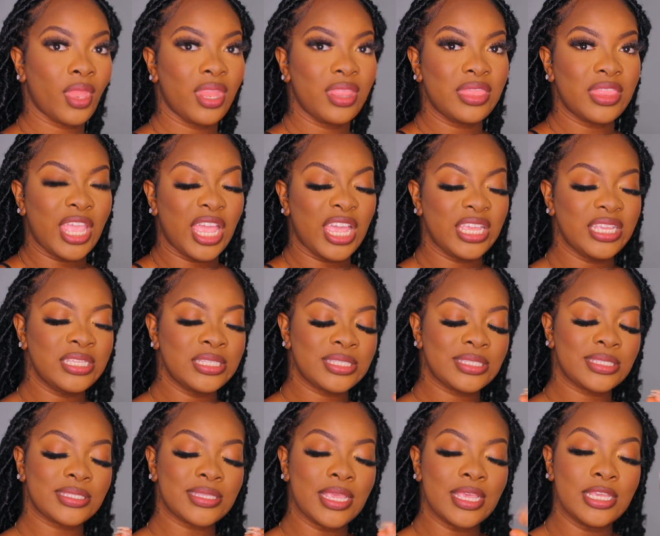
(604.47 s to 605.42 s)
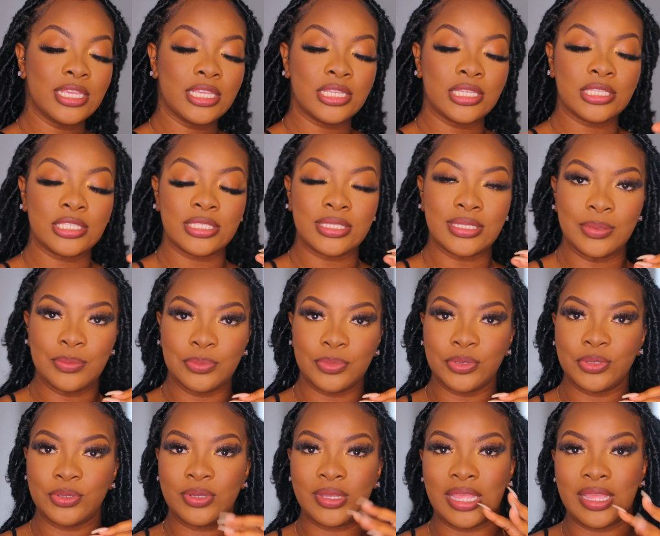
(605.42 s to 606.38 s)
nice,
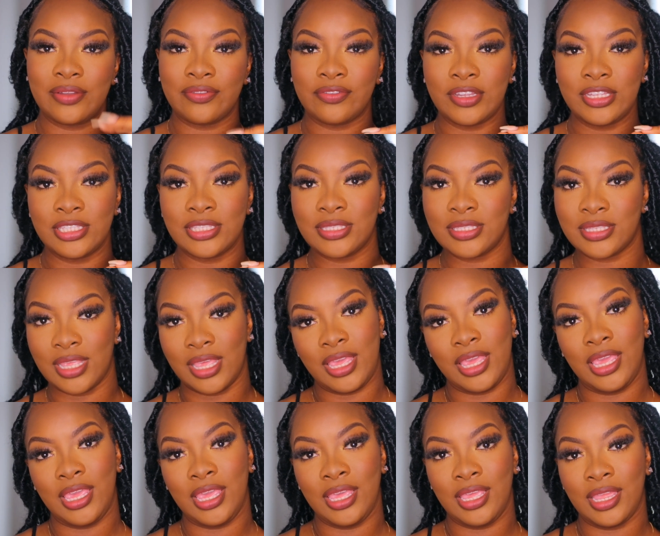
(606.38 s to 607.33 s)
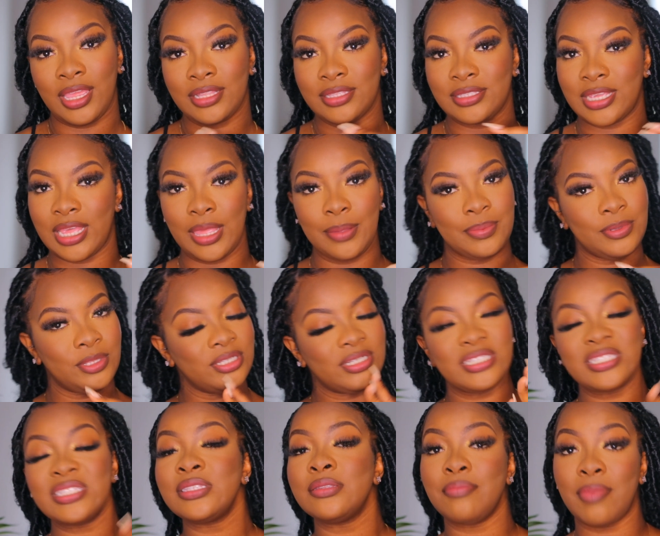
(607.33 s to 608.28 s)
simple, everyday type look.
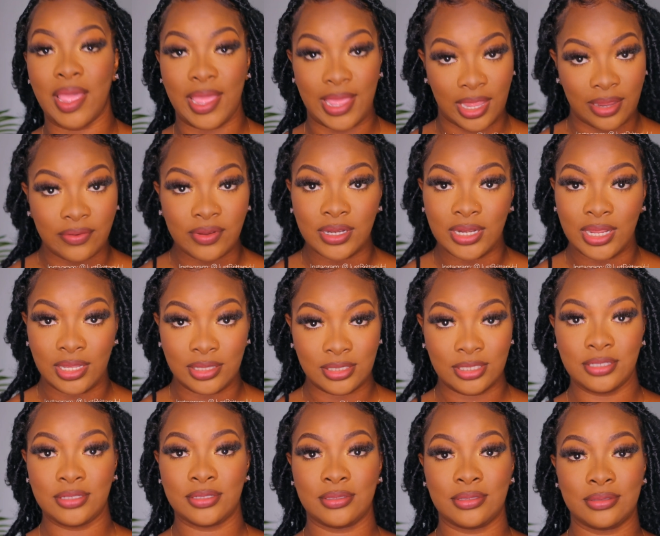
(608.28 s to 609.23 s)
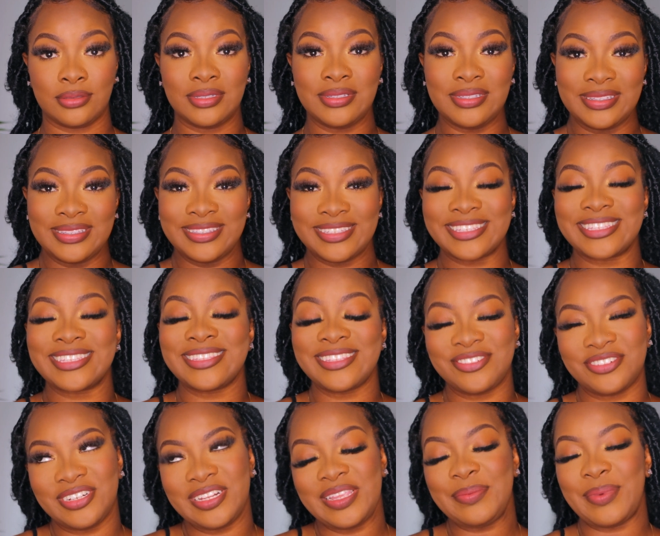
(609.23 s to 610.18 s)
This is my everyday look. This is
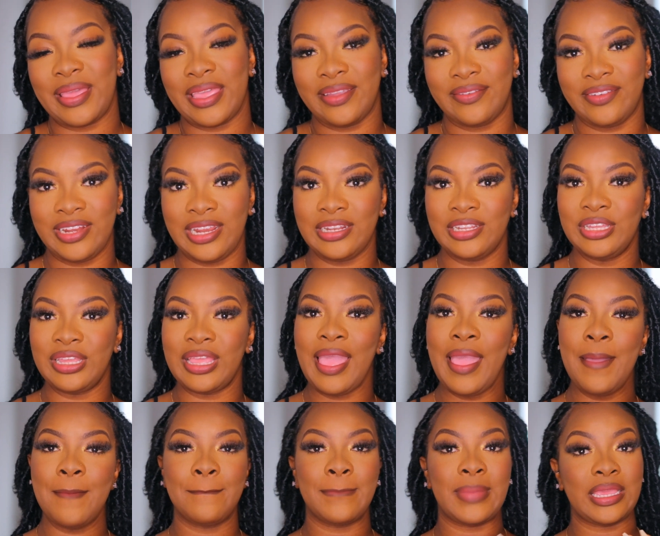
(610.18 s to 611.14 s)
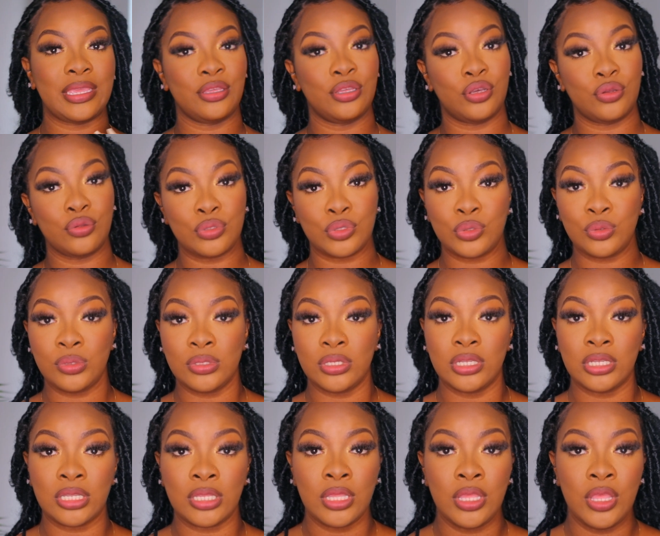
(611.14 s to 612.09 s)
literally my everyday look, my go-to
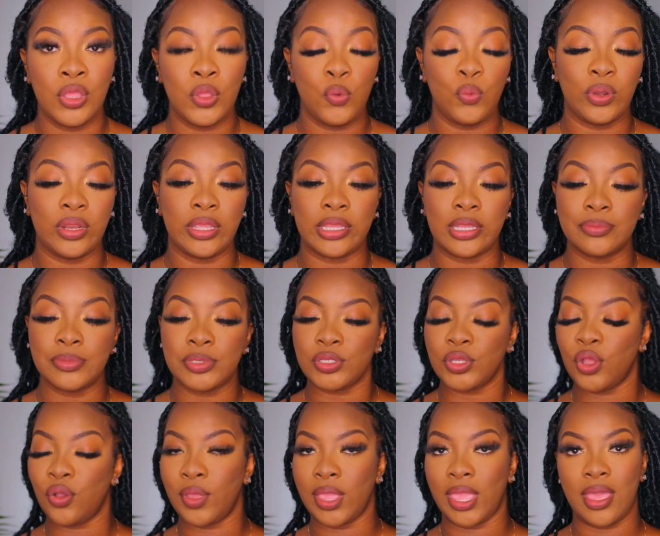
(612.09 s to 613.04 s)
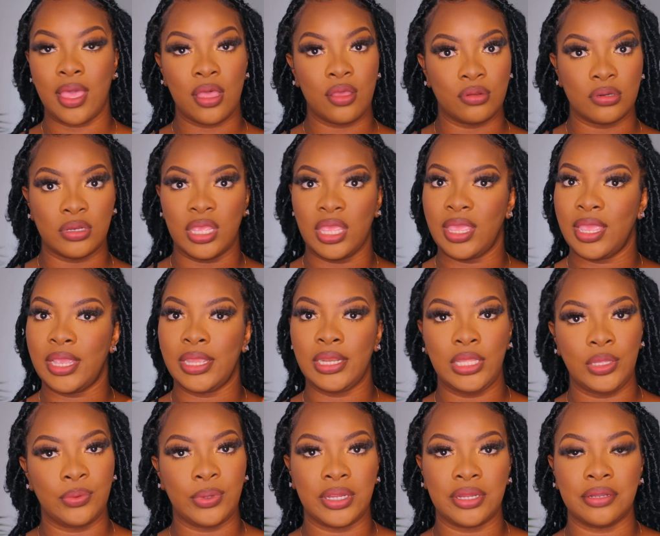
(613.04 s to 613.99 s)
look when it comes to going out
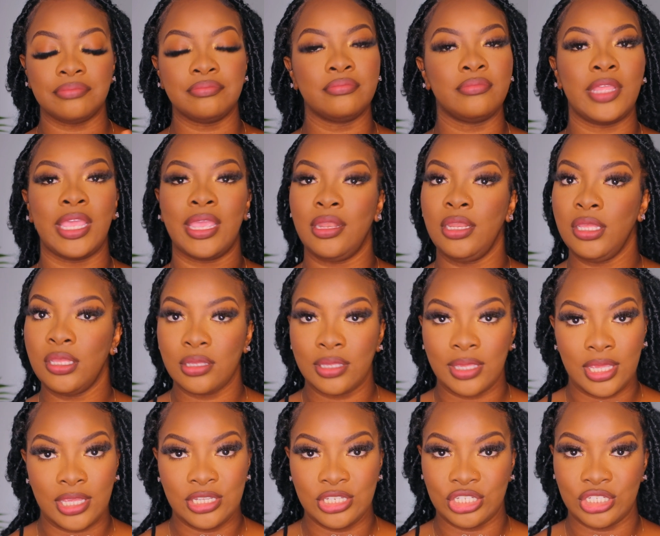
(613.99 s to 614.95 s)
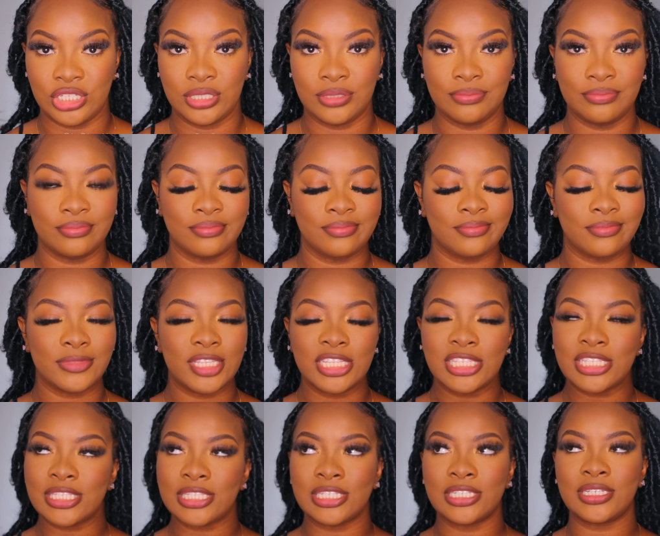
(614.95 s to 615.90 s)
anywhere, any occasion.
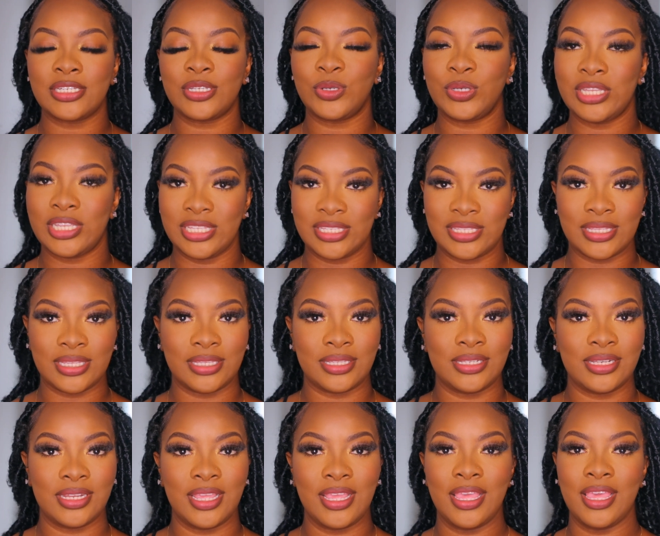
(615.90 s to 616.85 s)
This look is it.